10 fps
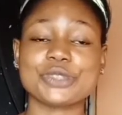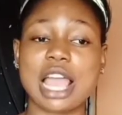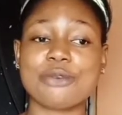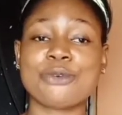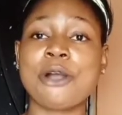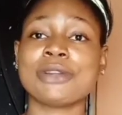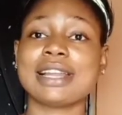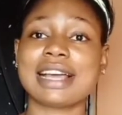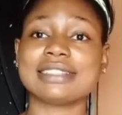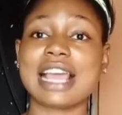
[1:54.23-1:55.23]
I found out
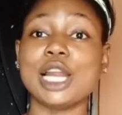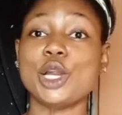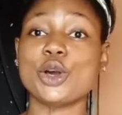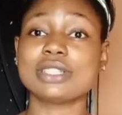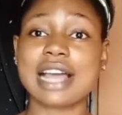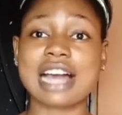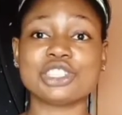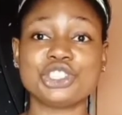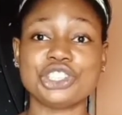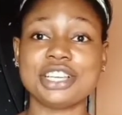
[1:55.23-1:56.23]
that a lot
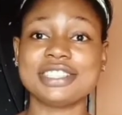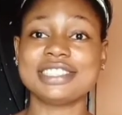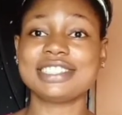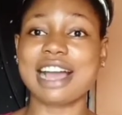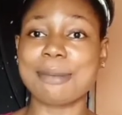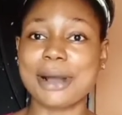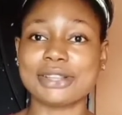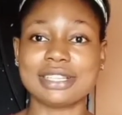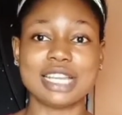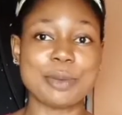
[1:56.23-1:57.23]
has changed
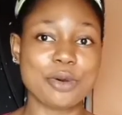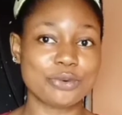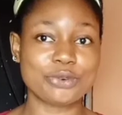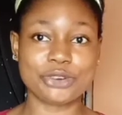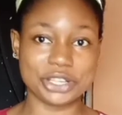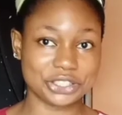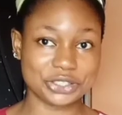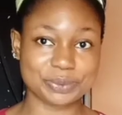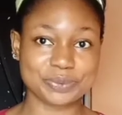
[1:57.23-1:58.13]
about lemon fresh.